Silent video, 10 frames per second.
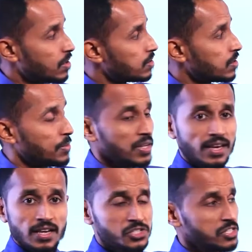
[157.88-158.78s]

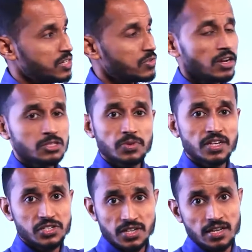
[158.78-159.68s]
communication and
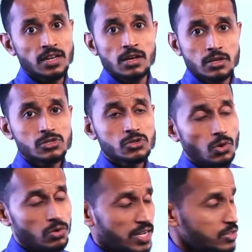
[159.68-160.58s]
transportation, and so
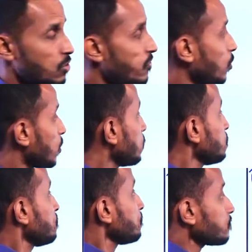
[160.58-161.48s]
on and so forth.
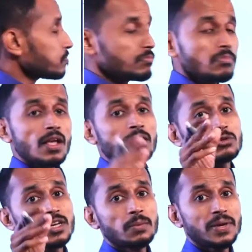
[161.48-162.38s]
Those
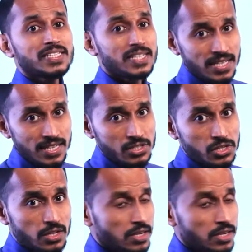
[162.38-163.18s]
are the basic needs,